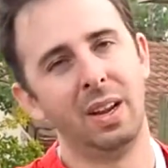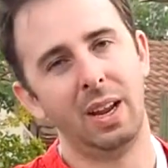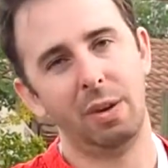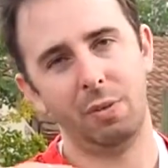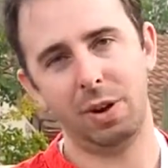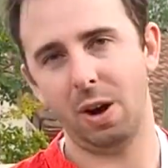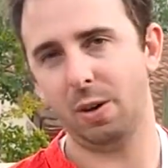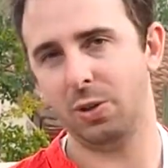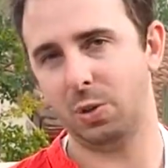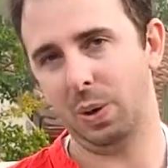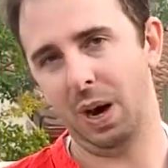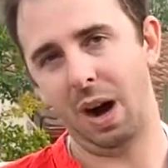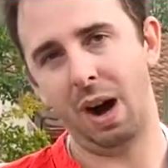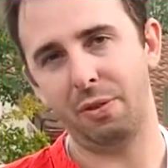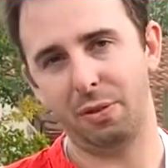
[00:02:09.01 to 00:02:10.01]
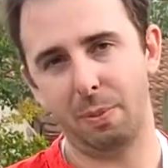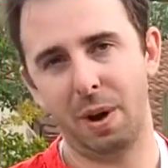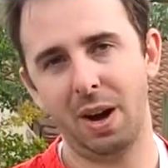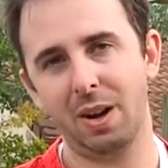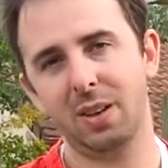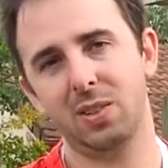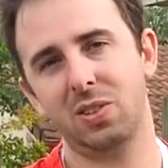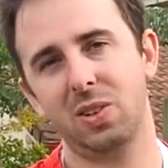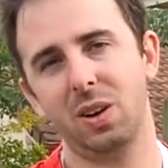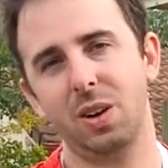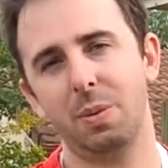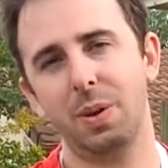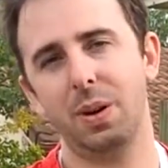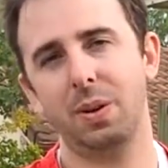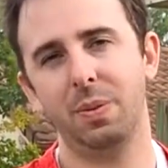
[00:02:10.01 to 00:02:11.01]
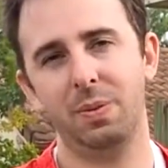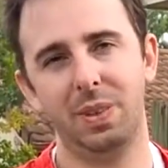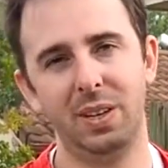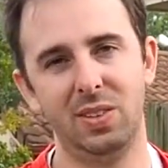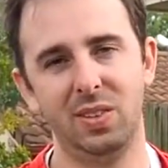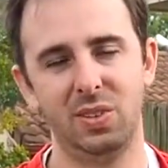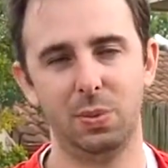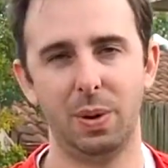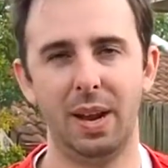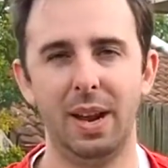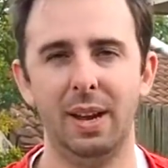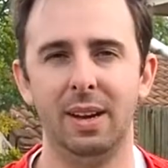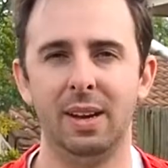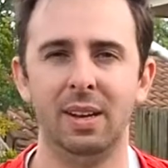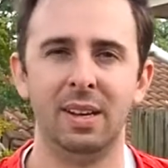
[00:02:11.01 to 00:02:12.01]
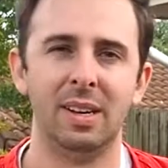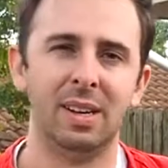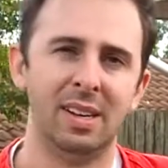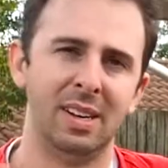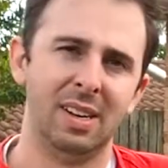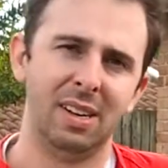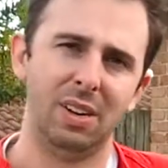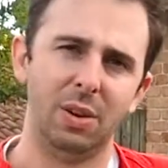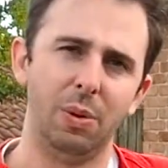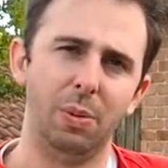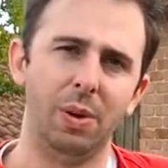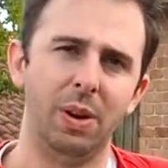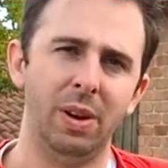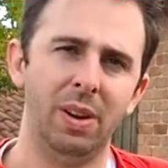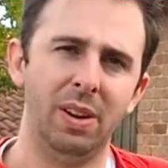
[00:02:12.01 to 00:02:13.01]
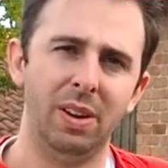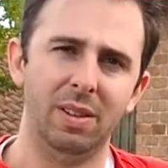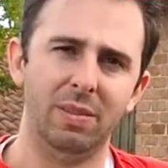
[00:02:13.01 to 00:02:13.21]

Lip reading: If you go into an aftermarket steering wheel, this is when you would